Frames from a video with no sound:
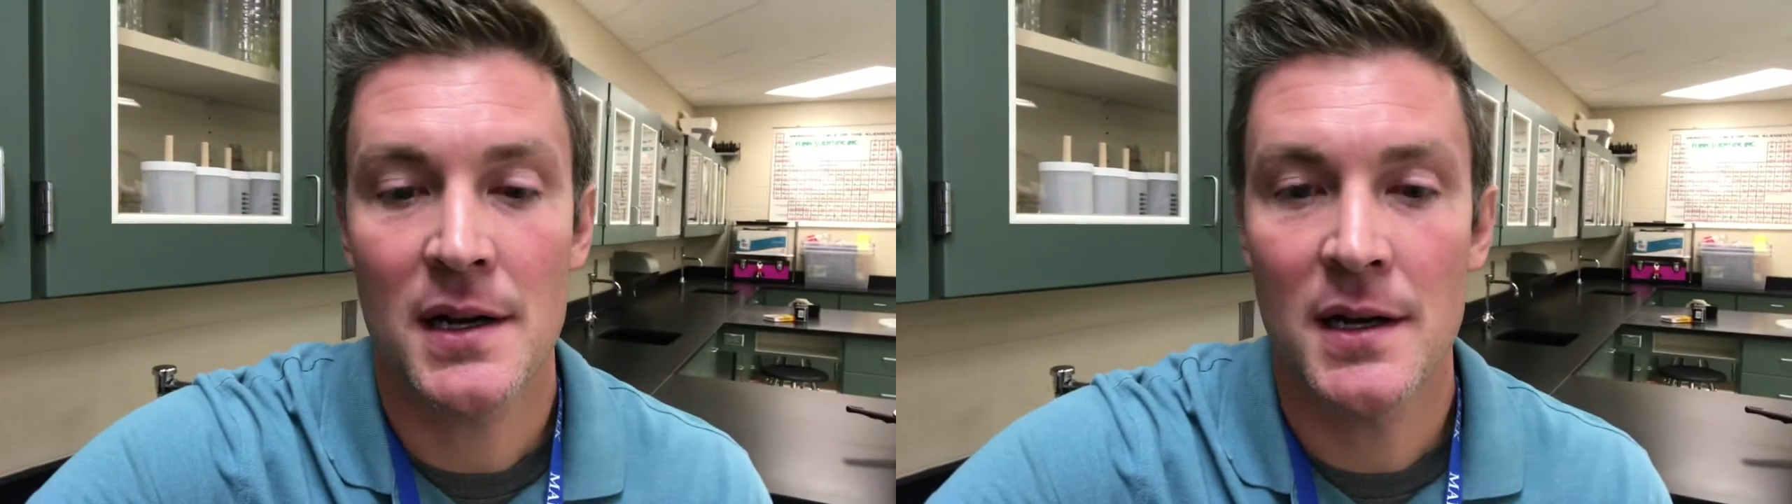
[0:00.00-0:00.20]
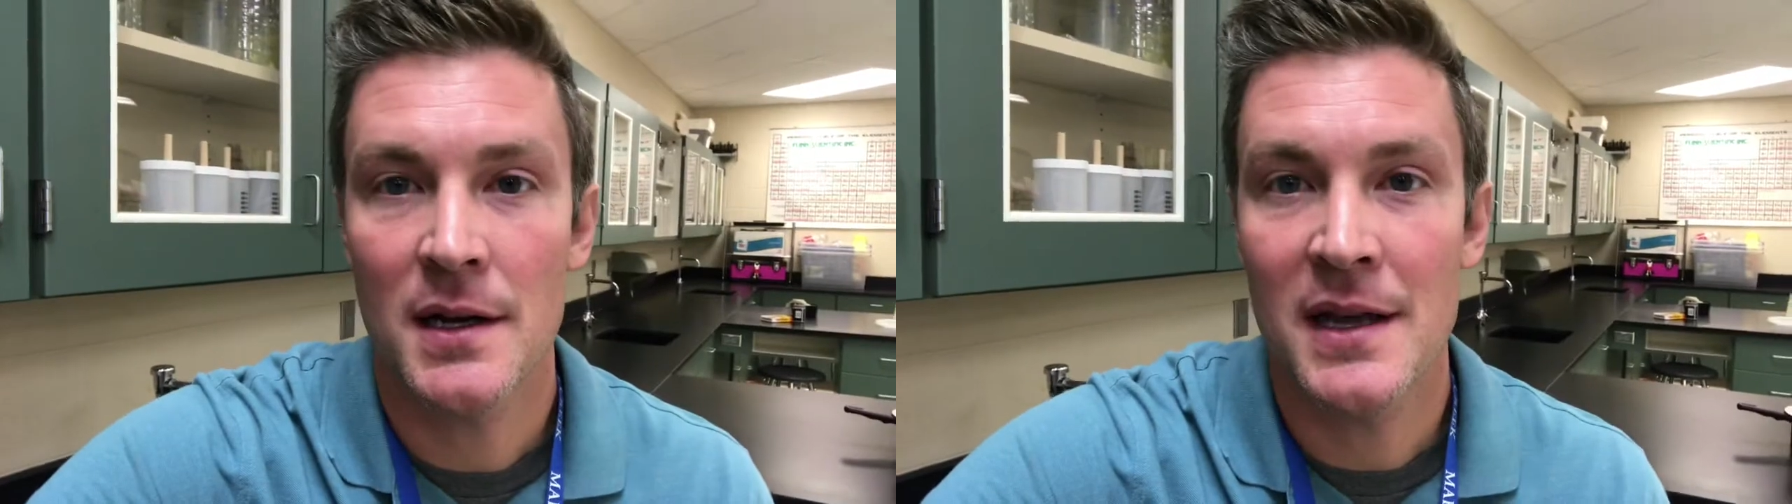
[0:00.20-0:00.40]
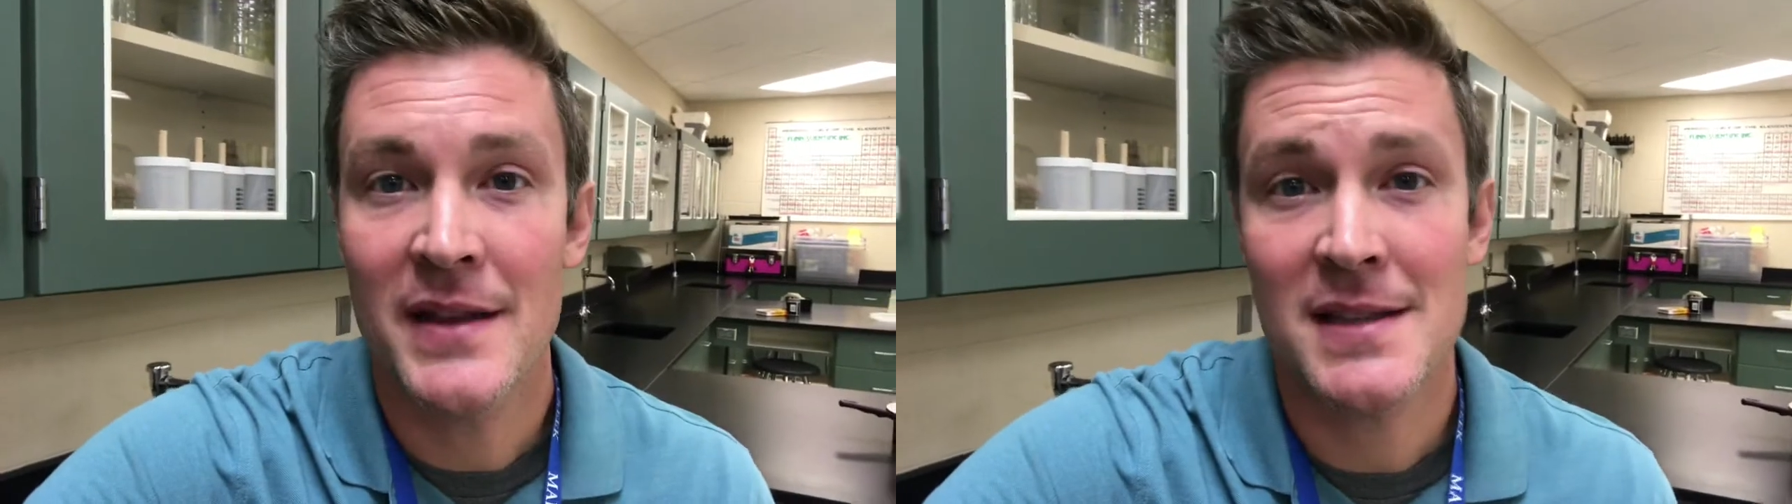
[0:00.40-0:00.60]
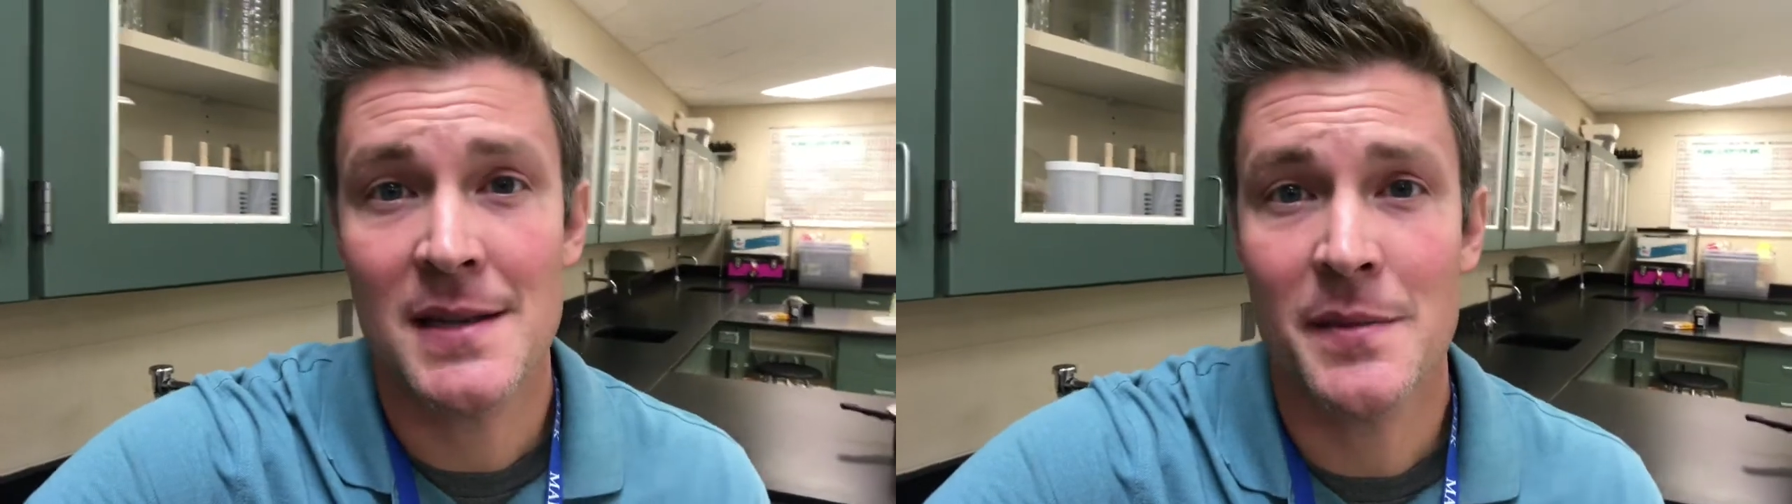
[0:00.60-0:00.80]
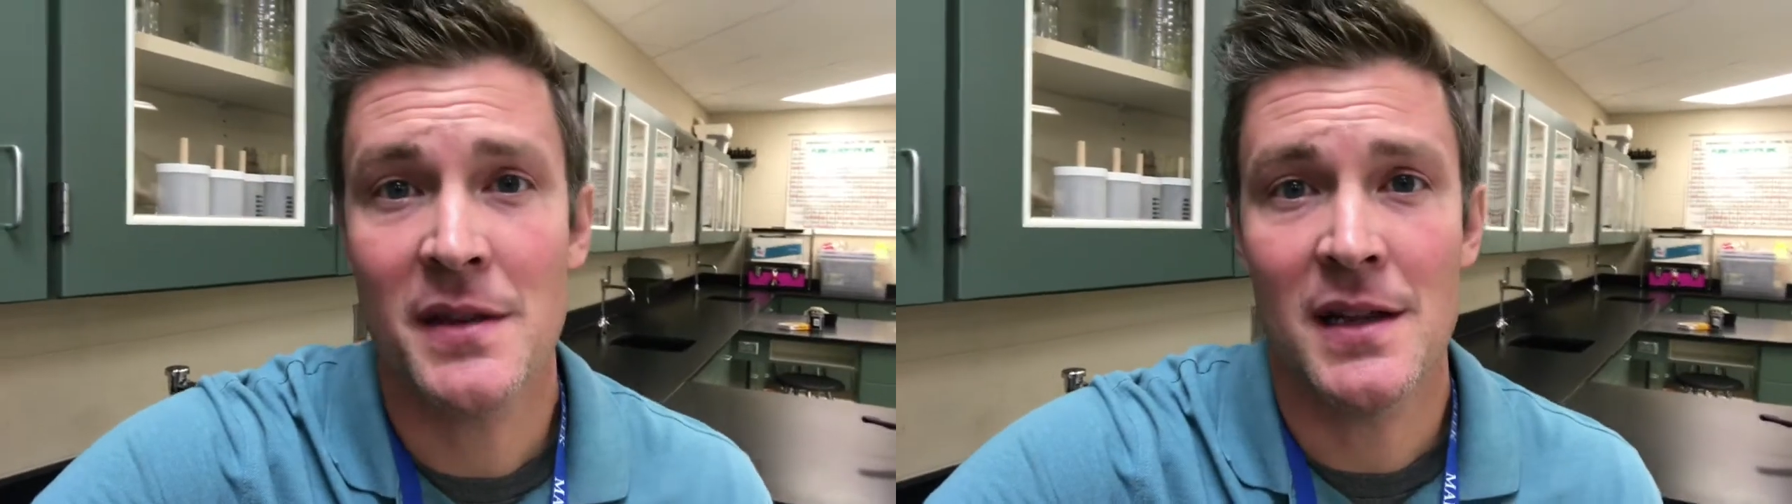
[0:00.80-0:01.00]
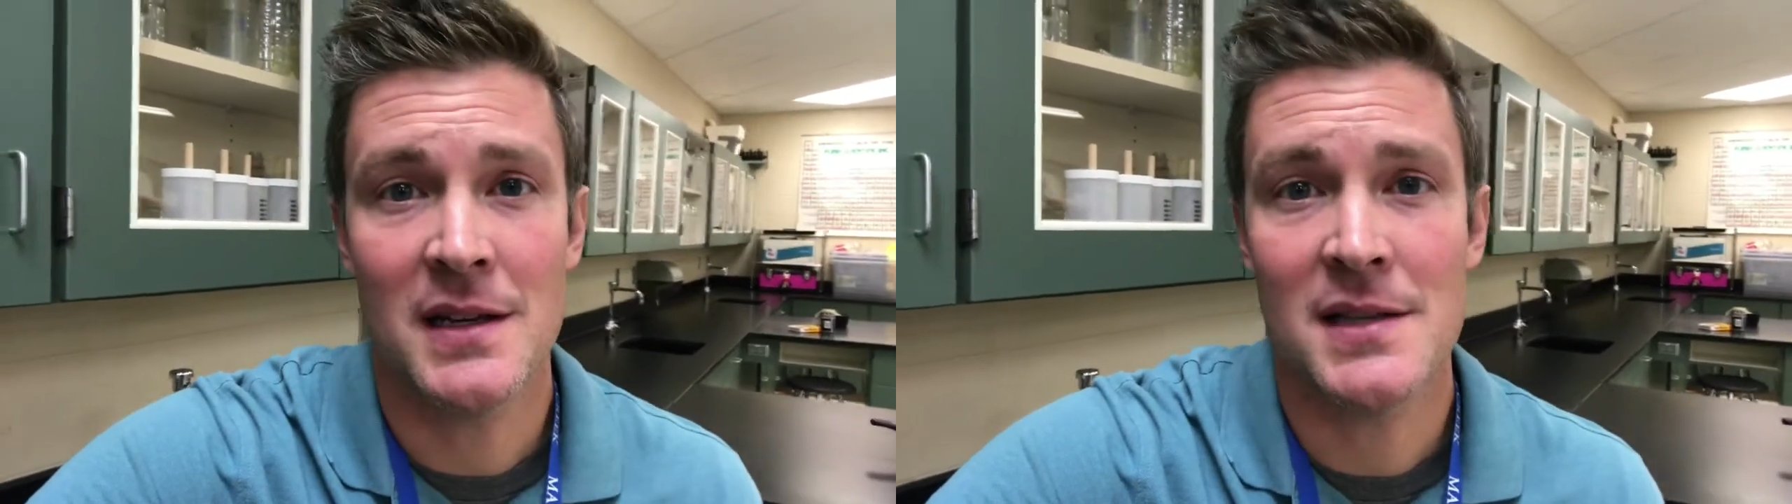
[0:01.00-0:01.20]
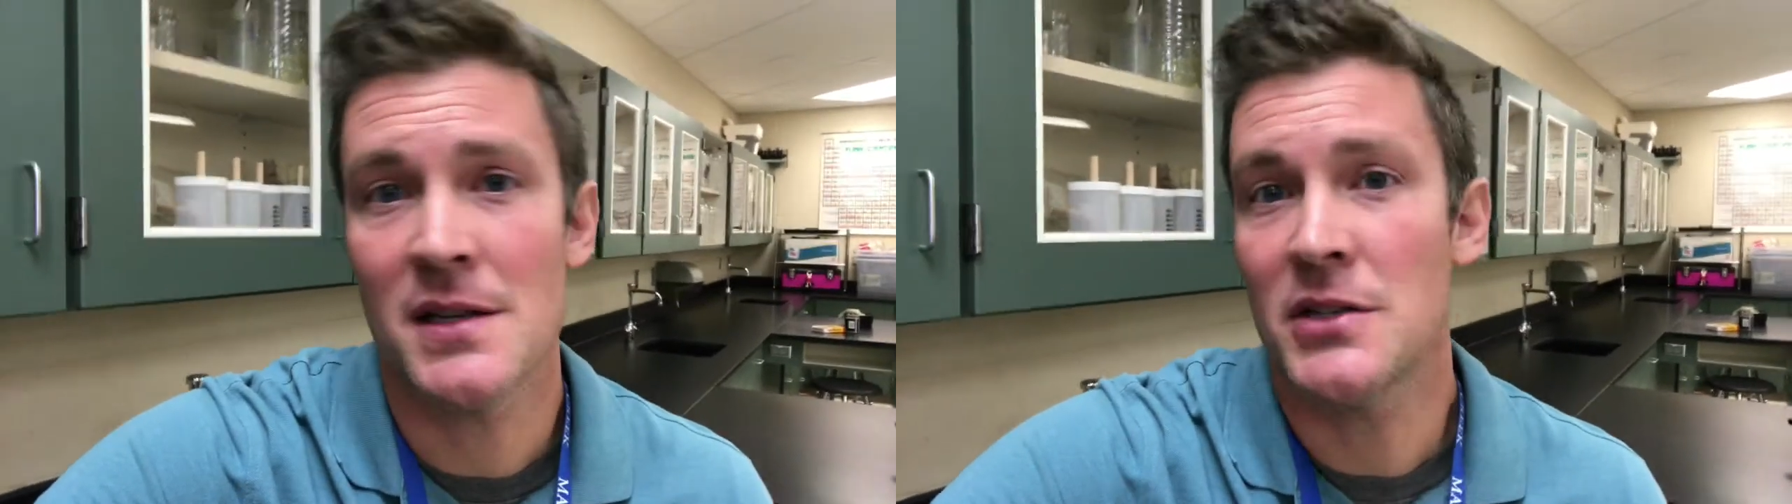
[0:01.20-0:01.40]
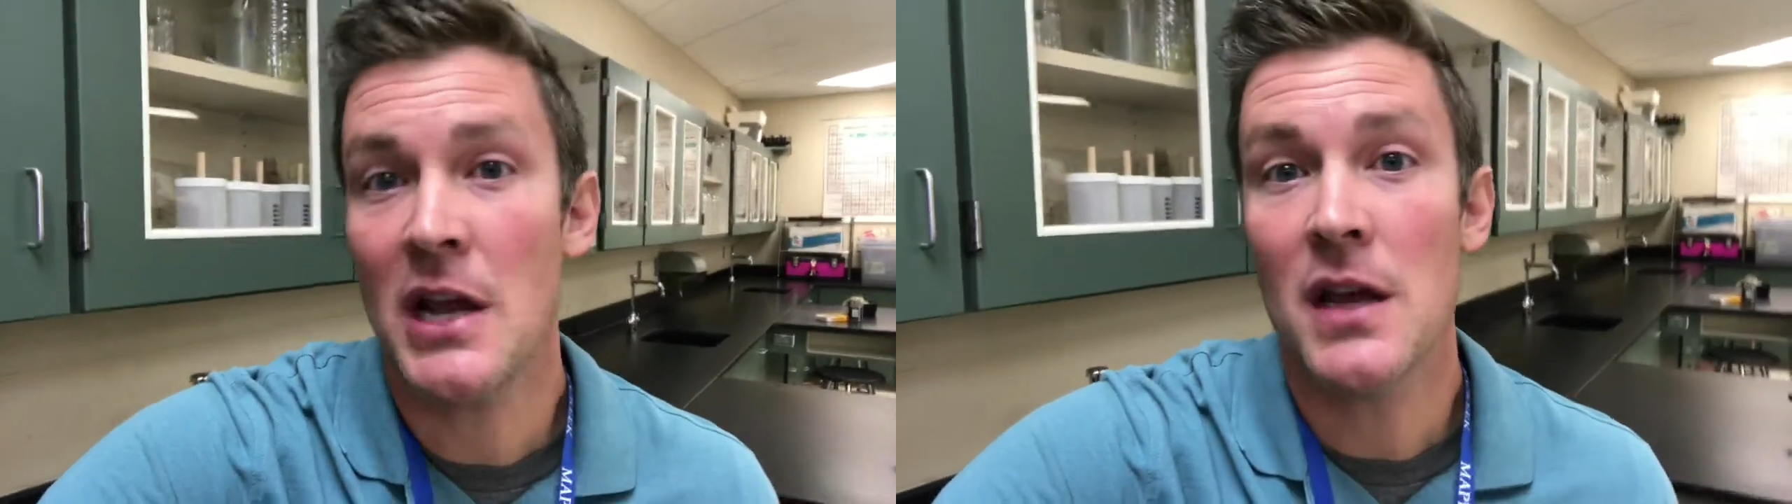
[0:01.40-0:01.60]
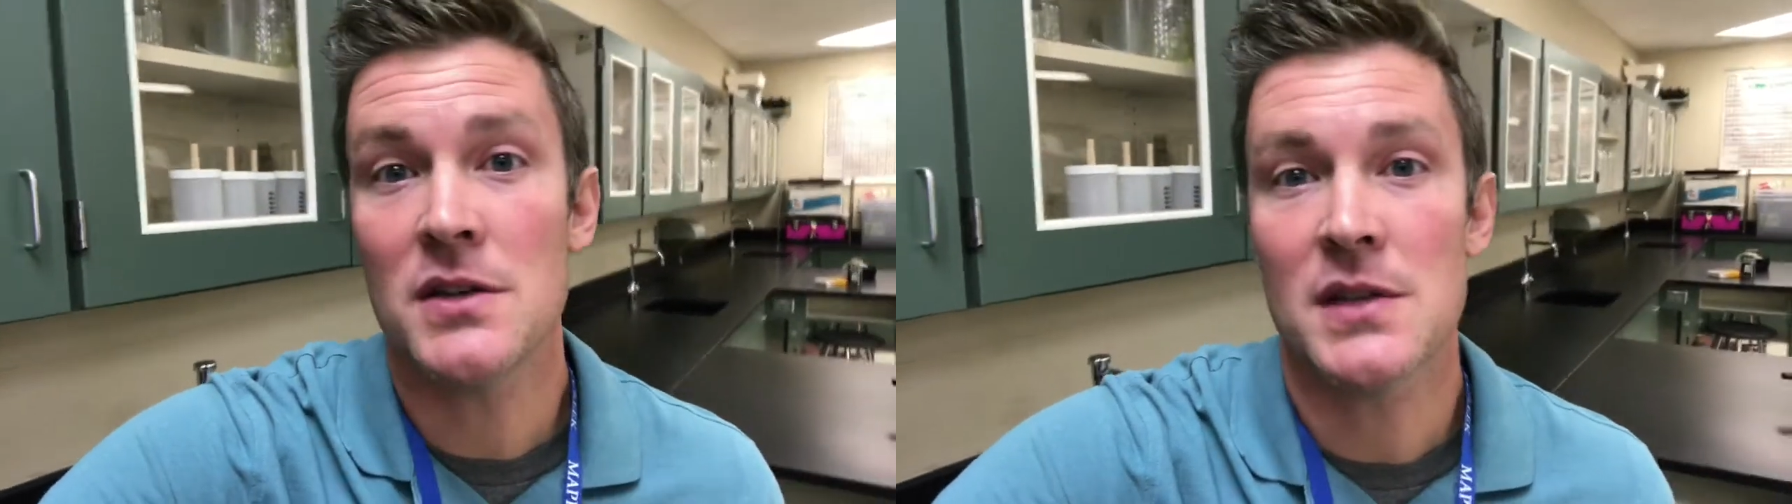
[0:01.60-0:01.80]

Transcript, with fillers: uh, and that's something that doesn't change.